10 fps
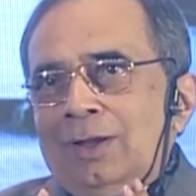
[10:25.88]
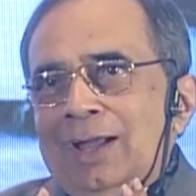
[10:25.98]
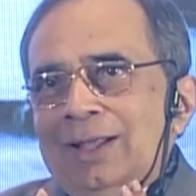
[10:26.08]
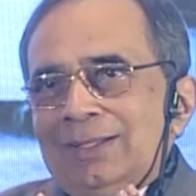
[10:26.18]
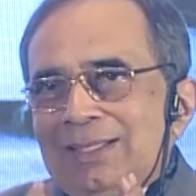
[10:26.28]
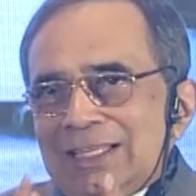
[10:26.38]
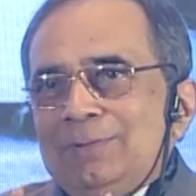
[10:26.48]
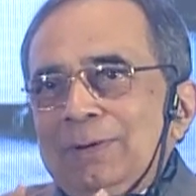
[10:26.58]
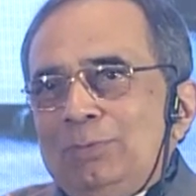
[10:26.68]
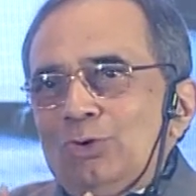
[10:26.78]
And this has
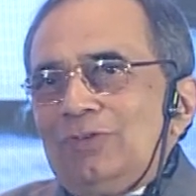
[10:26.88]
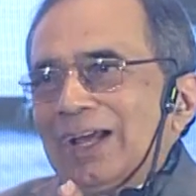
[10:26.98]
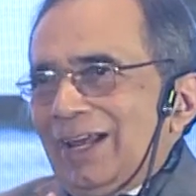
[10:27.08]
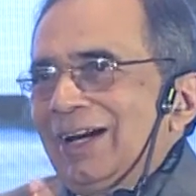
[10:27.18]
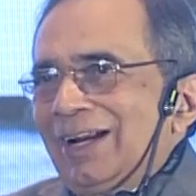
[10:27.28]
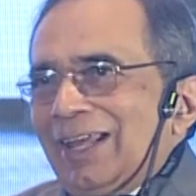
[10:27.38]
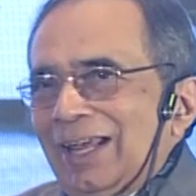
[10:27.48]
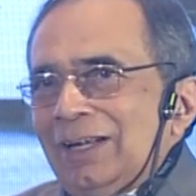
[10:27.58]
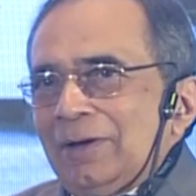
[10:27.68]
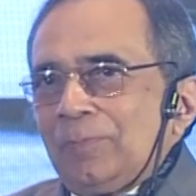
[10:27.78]
been proved again and
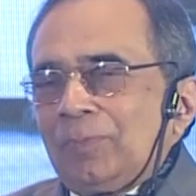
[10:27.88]
again.